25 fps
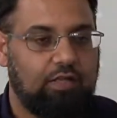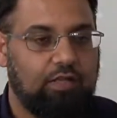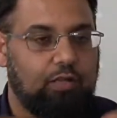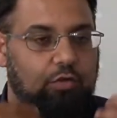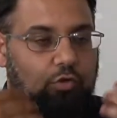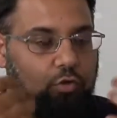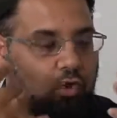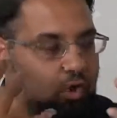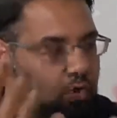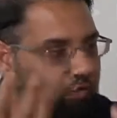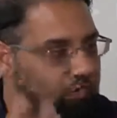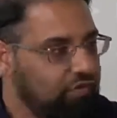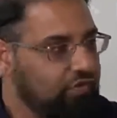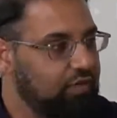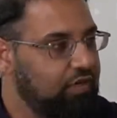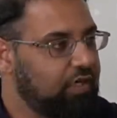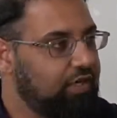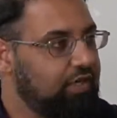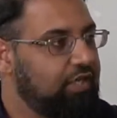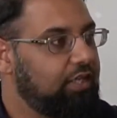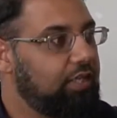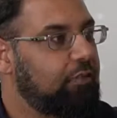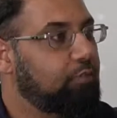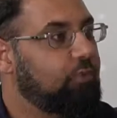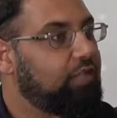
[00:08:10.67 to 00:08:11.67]

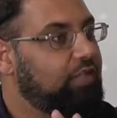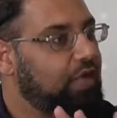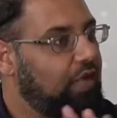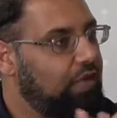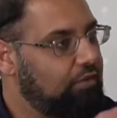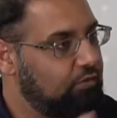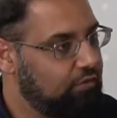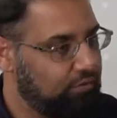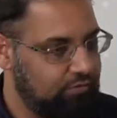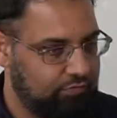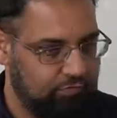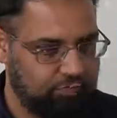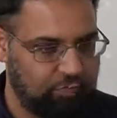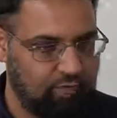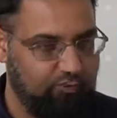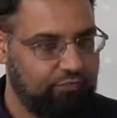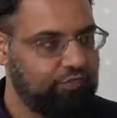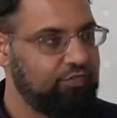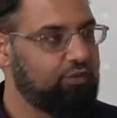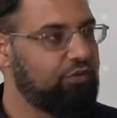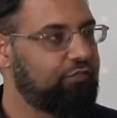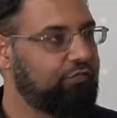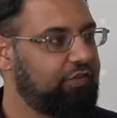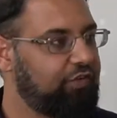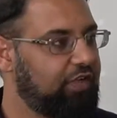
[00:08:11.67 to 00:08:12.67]
confidently, without nothing
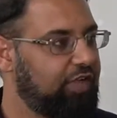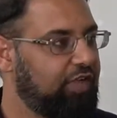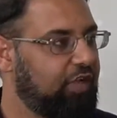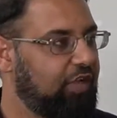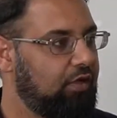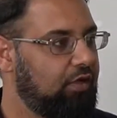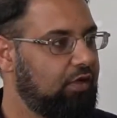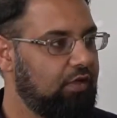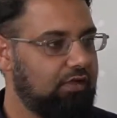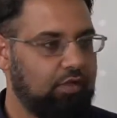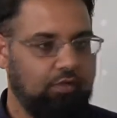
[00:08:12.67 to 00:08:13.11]
to fear.